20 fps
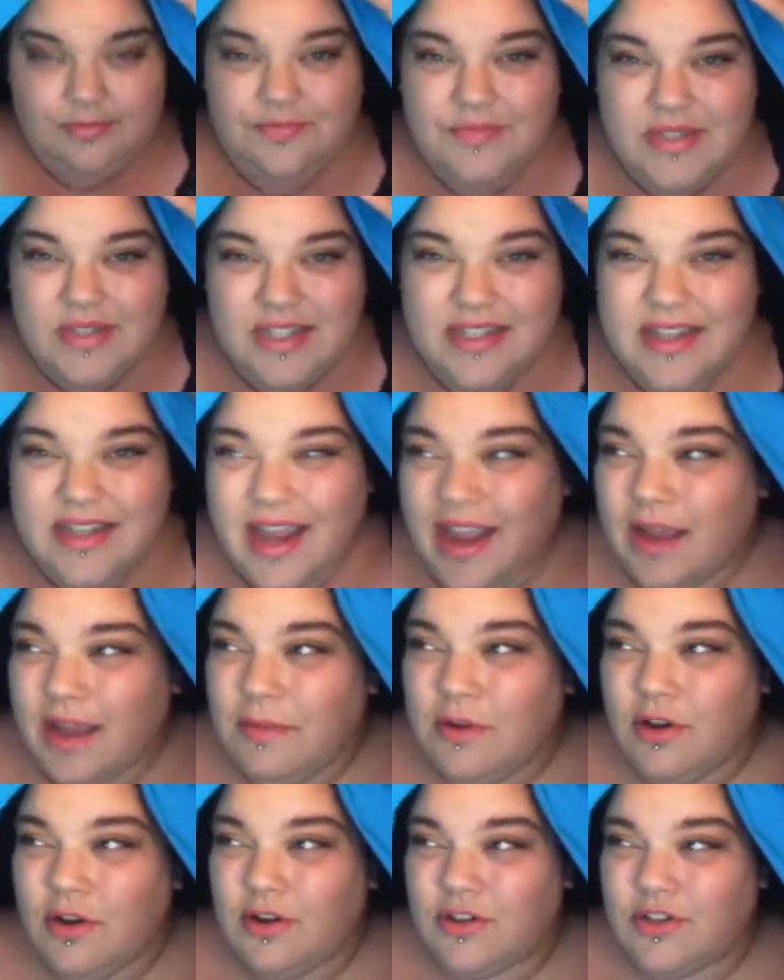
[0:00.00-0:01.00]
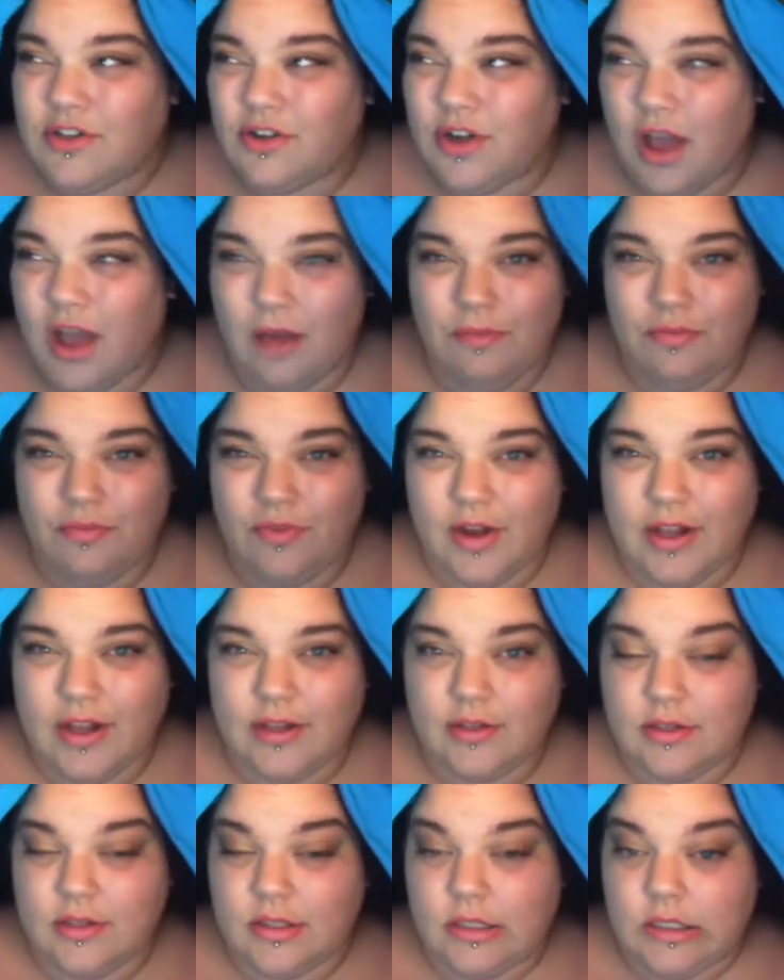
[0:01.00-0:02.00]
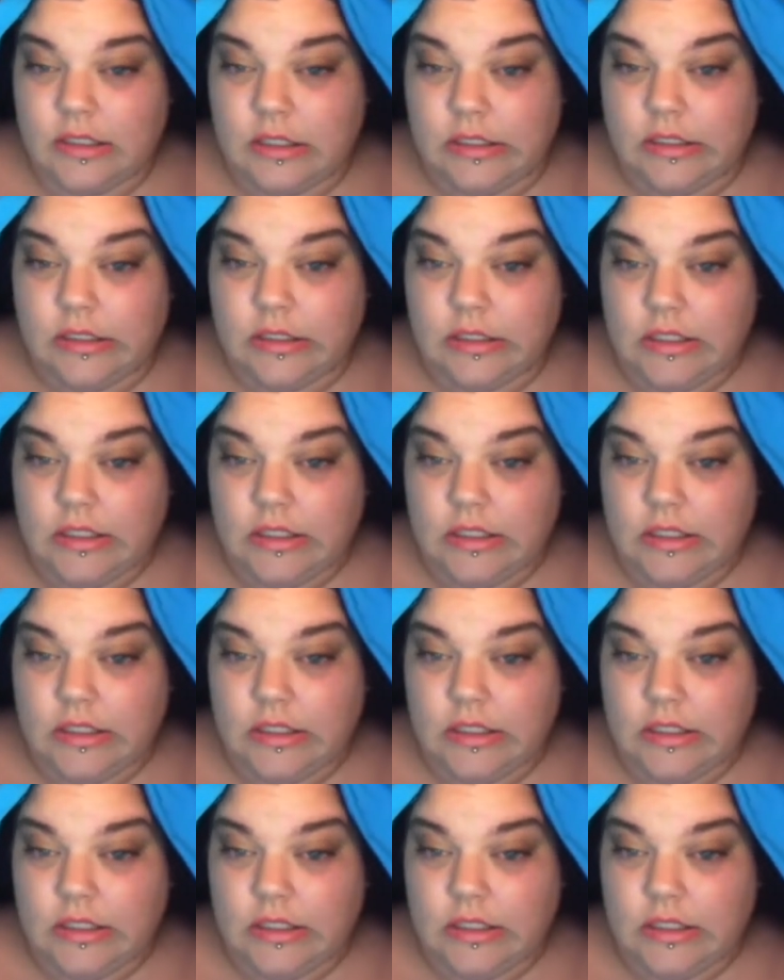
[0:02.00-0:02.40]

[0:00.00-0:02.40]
so diameter or circumference?